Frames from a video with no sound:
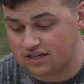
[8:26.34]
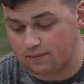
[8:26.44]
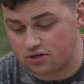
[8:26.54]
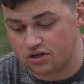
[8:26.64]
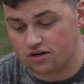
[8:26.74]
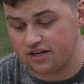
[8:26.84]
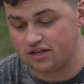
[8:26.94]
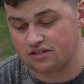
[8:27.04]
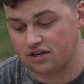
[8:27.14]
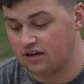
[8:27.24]
temperature
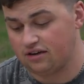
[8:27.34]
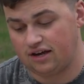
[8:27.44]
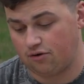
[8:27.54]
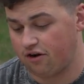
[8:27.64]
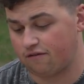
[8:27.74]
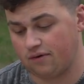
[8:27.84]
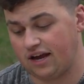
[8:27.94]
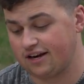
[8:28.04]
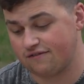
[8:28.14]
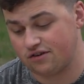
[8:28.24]
is anywhere from
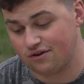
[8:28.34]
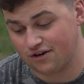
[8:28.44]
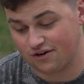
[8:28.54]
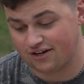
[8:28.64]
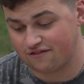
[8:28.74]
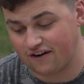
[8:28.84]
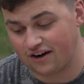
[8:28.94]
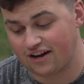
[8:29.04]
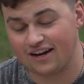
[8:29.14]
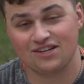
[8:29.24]
-2 degrees
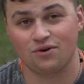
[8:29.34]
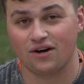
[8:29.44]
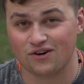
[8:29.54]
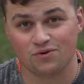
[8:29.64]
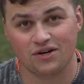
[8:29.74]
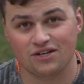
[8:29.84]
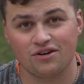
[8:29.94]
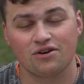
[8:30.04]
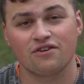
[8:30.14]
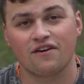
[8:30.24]
Fahrenheit to 122
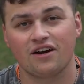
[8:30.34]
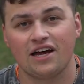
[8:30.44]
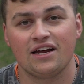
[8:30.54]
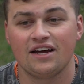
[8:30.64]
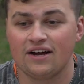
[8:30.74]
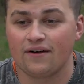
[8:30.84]
degrees Fahrenheit.